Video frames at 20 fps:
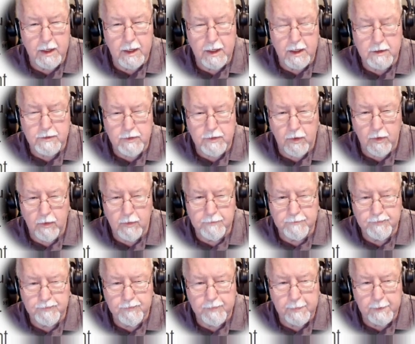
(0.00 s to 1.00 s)
So
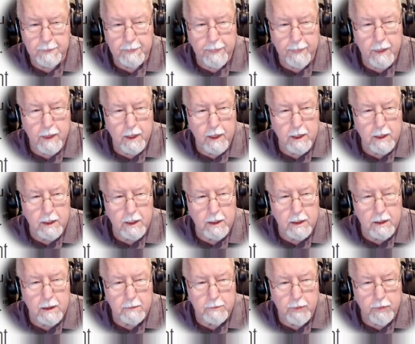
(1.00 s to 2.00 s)

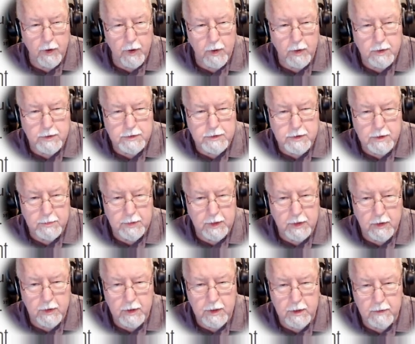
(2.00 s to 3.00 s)
Paul is to be
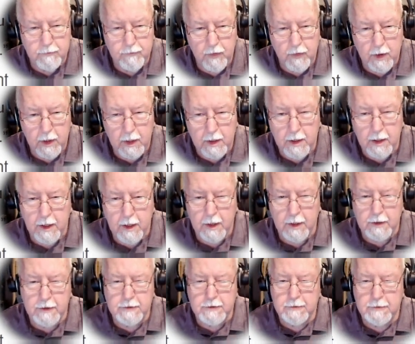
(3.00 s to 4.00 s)
looking for
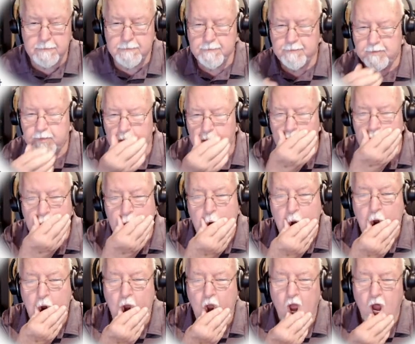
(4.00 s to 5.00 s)
Ananias.
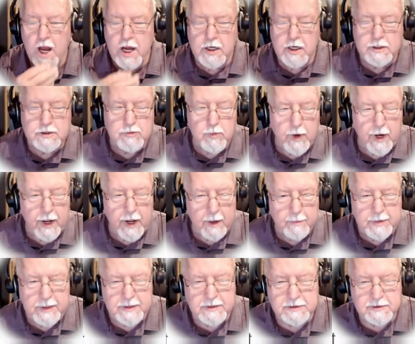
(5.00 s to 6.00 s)
And here's what
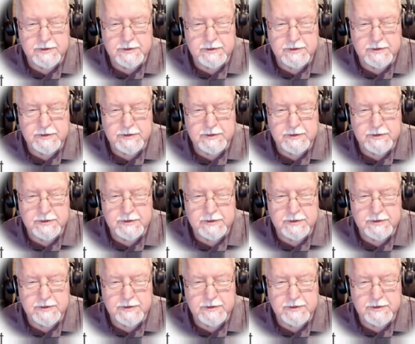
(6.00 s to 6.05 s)
happened.